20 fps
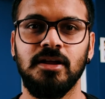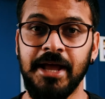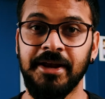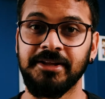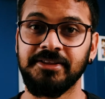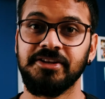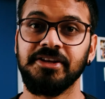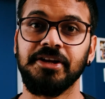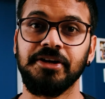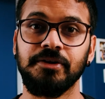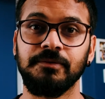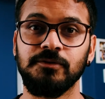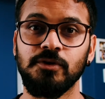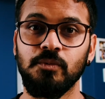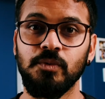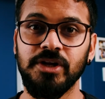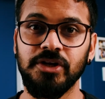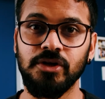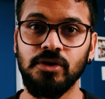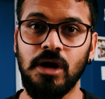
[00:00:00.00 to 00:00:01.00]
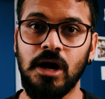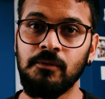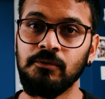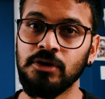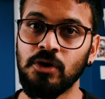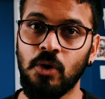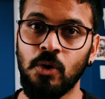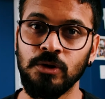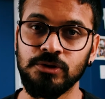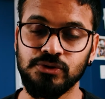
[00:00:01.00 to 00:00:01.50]
And at the end of the video, I
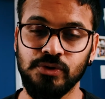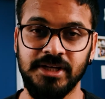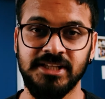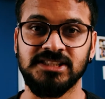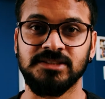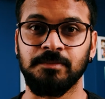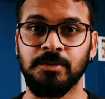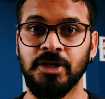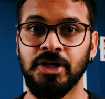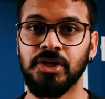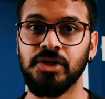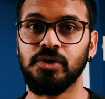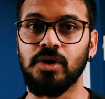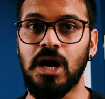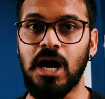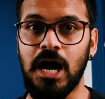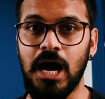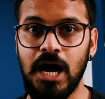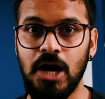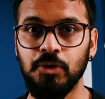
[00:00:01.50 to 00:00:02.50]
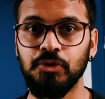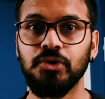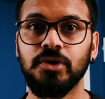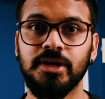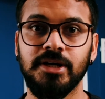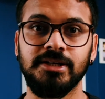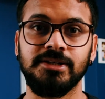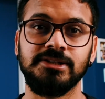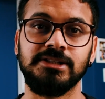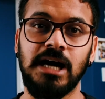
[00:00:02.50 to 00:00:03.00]
will also explain you how you
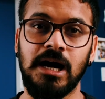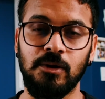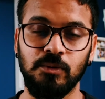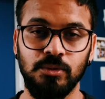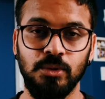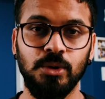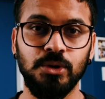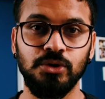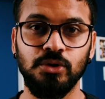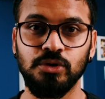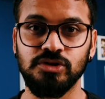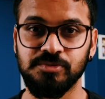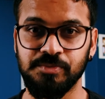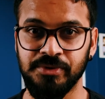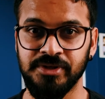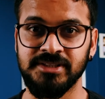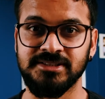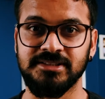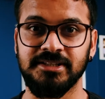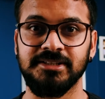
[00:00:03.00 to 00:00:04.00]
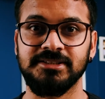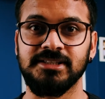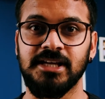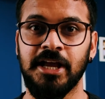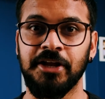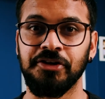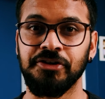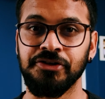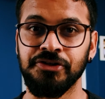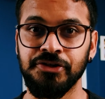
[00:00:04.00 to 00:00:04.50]
can download those presets
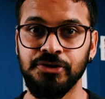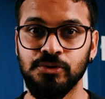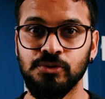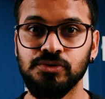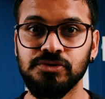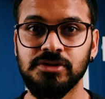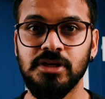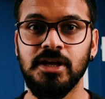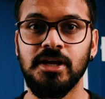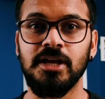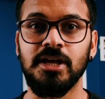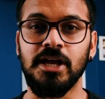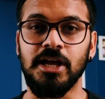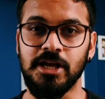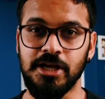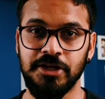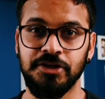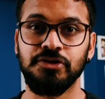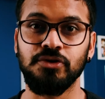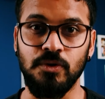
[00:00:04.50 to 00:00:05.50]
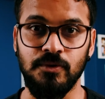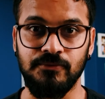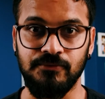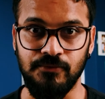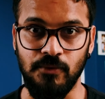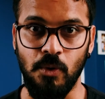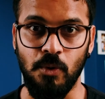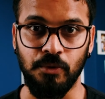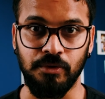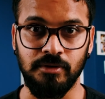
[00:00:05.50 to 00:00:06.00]
and use in your
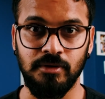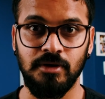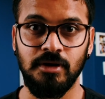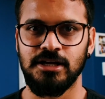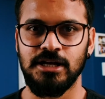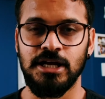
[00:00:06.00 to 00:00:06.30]
phone.